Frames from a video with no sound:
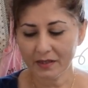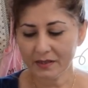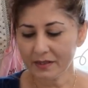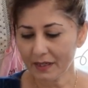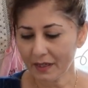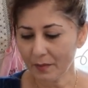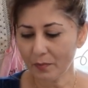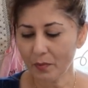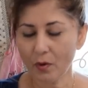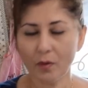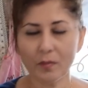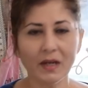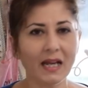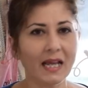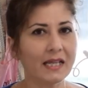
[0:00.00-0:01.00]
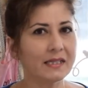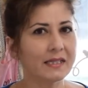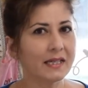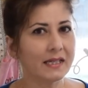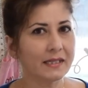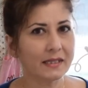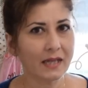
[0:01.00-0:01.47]
Singapore,
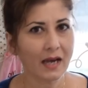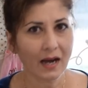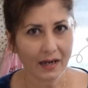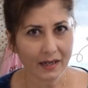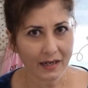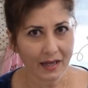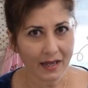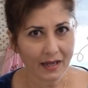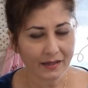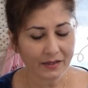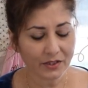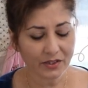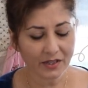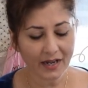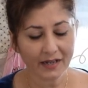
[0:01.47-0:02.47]
Malaysia, Thailand,